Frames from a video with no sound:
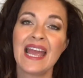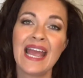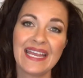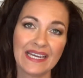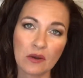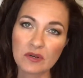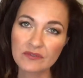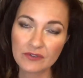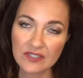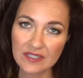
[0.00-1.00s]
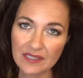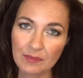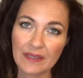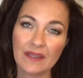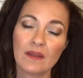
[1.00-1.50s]
8 hours for
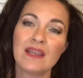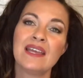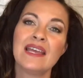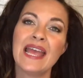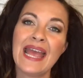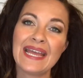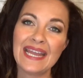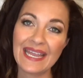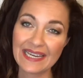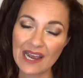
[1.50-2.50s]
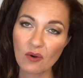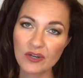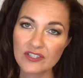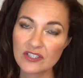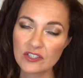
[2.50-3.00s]
sleeping, and 8
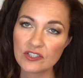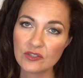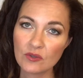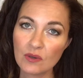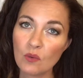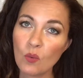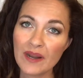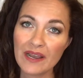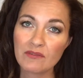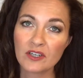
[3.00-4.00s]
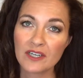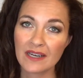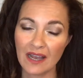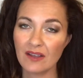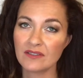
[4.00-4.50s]
hours to do whatever
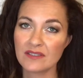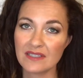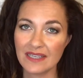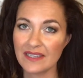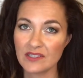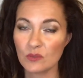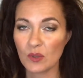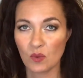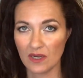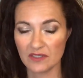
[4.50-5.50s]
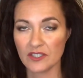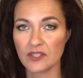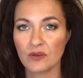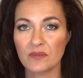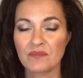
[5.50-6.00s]
else it is we want to do.
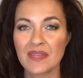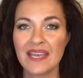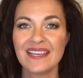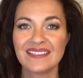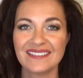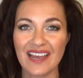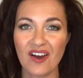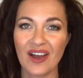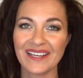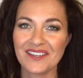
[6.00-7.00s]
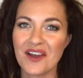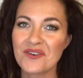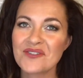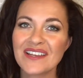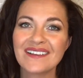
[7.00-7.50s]
Now, I
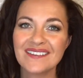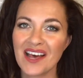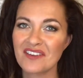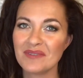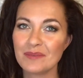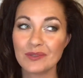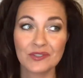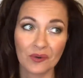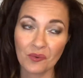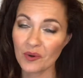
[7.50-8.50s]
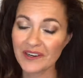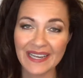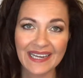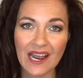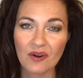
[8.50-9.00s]
know that a lot of people don't work
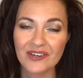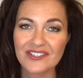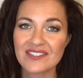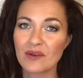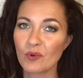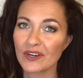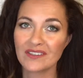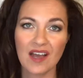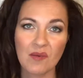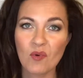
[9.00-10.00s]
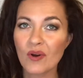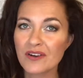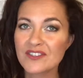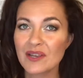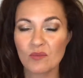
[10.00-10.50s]
8 hours. Some work a lot
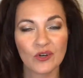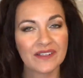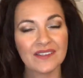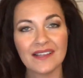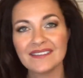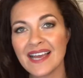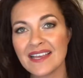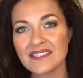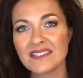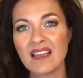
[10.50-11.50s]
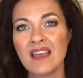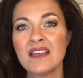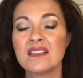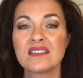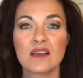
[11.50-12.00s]
more, some work a lot less.
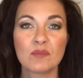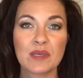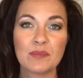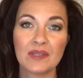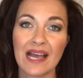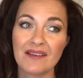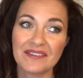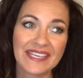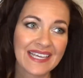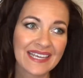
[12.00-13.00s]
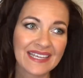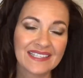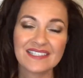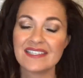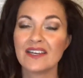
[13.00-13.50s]
Some people have
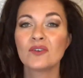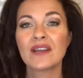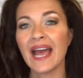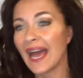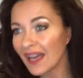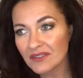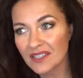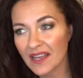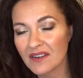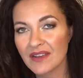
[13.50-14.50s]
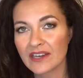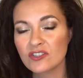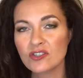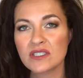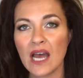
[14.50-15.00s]
kids, they don't have a lot of
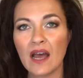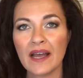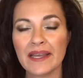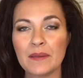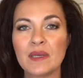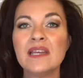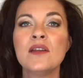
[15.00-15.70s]
extra time.